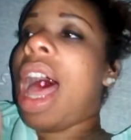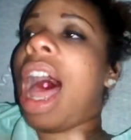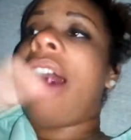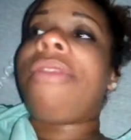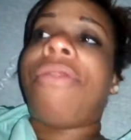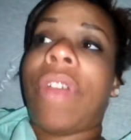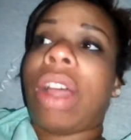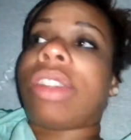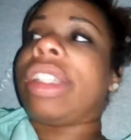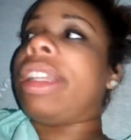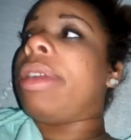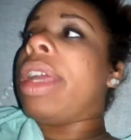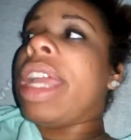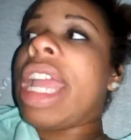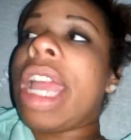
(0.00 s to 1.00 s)
I felt
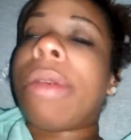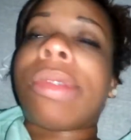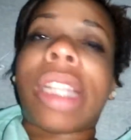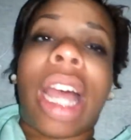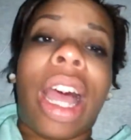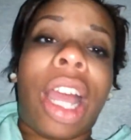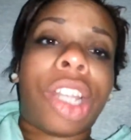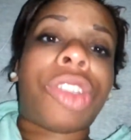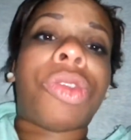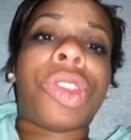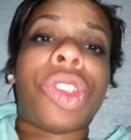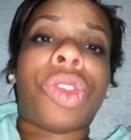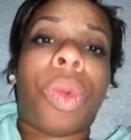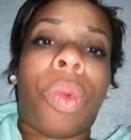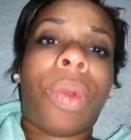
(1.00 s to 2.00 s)
it. It was
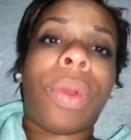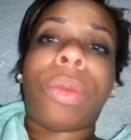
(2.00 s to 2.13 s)
120.